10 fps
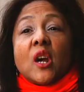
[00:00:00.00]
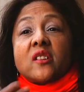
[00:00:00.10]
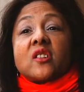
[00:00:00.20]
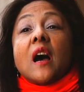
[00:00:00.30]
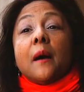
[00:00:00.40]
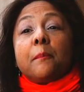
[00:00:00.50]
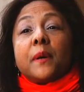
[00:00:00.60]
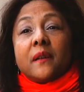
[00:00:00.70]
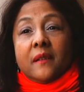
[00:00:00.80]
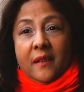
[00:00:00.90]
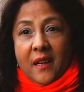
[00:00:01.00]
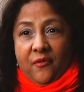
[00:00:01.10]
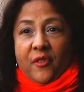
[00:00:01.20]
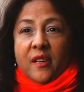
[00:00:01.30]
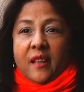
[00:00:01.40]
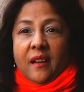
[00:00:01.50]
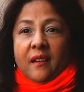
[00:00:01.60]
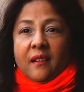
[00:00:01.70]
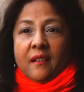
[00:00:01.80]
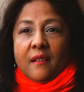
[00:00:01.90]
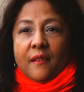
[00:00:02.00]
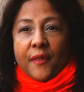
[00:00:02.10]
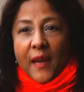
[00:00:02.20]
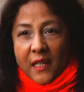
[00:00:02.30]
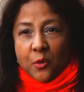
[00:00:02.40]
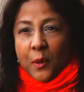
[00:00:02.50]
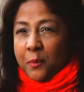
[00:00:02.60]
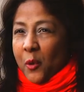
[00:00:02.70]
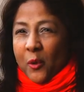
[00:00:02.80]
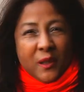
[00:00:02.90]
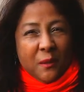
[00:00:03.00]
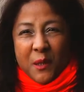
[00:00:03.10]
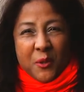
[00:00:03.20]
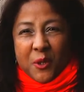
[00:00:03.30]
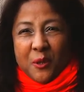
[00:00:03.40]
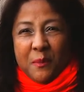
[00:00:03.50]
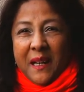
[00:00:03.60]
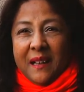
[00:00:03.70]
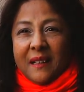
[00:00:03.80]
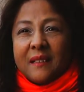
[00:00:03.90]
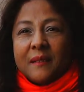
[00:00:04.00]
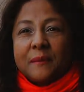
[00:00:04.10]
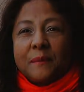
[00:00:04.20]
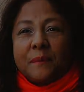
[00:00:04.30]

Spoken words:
change up everything. That's what brought the most to me.